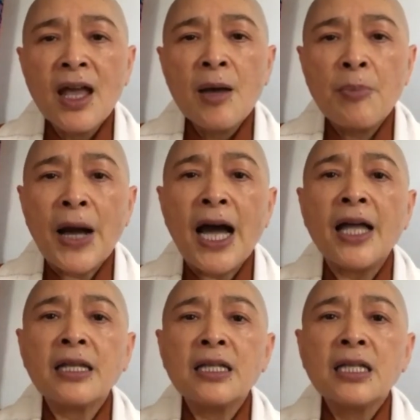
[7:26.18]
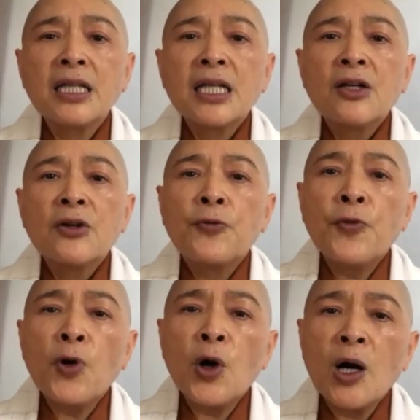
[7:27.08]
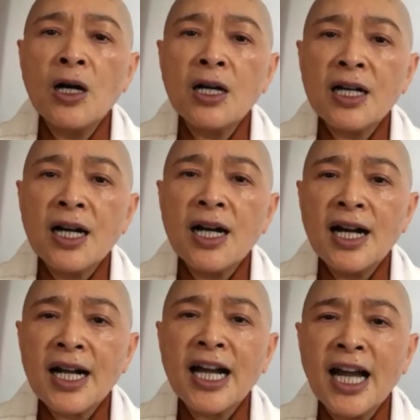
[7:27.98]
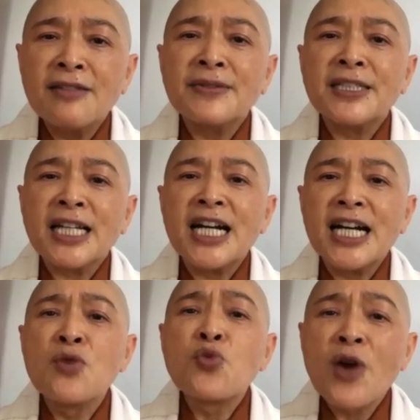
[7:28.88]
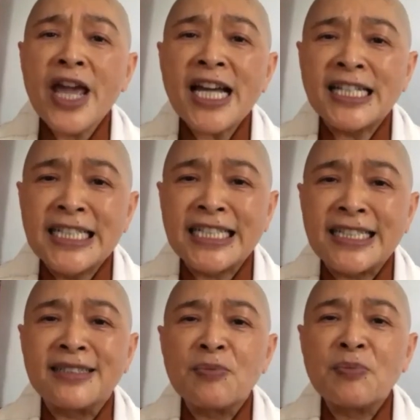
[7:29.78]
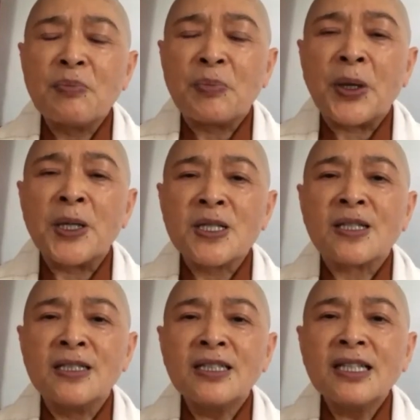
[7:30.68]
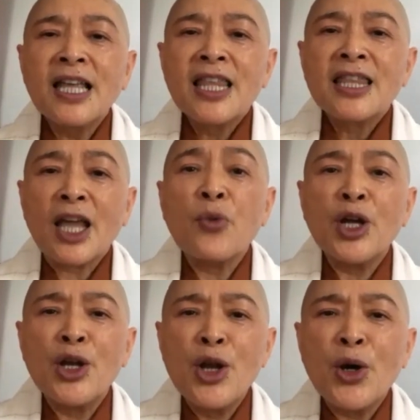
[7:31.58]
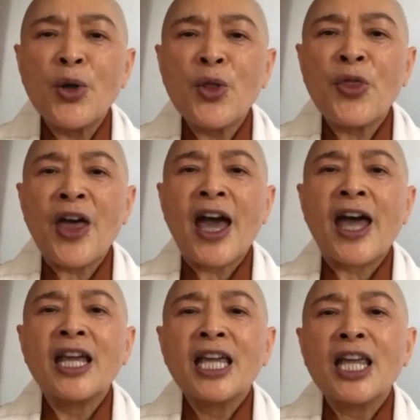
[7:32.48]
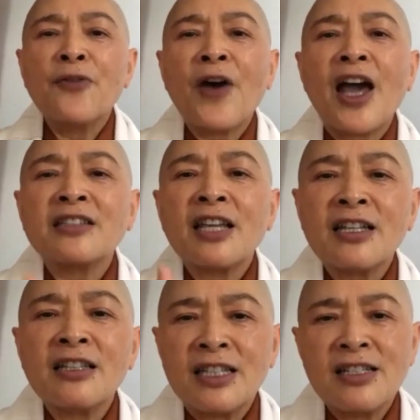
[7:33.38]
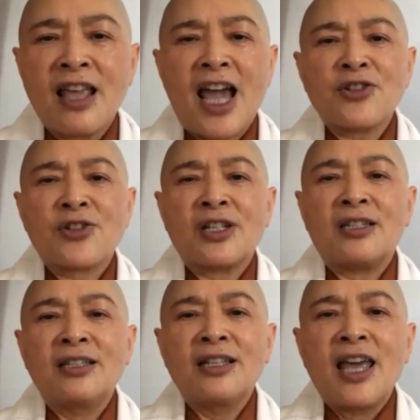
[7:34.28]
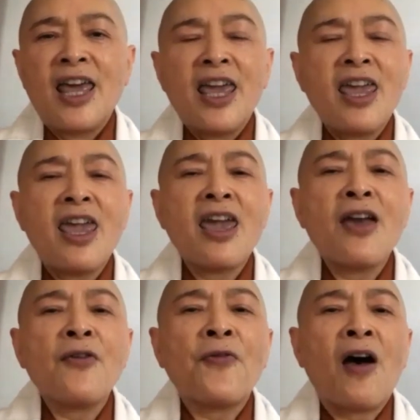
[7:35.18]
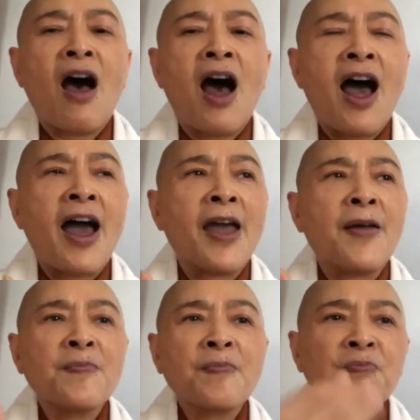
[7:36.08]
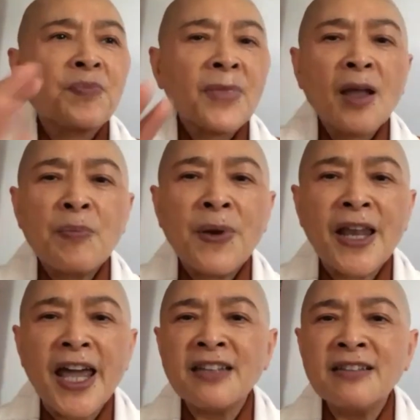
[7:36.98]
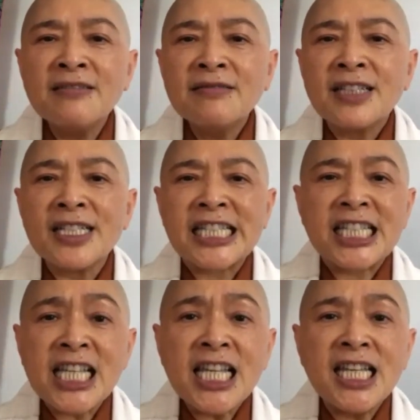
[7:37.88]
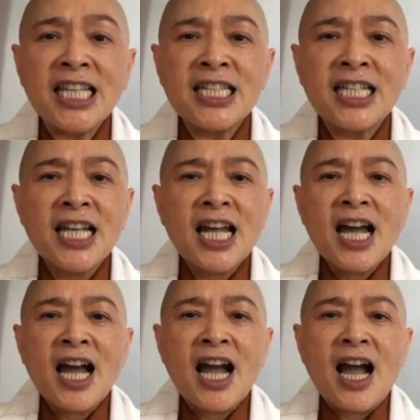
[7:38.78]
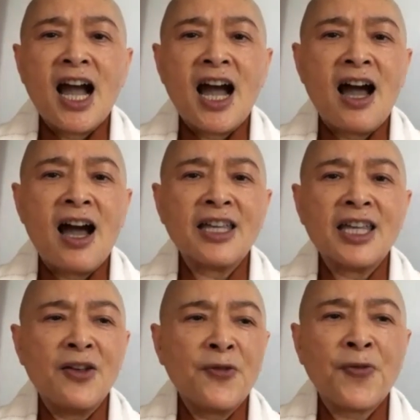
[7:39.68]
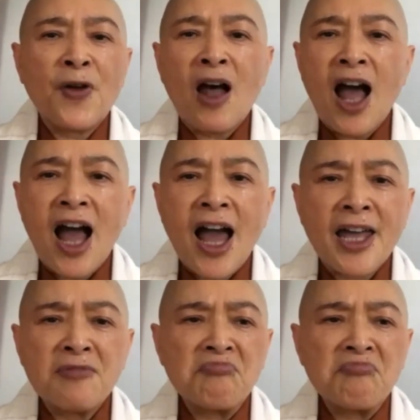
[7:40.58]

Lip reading: But for kind of an awakening person, they will know that if I take this action, if I plant the seed, if I,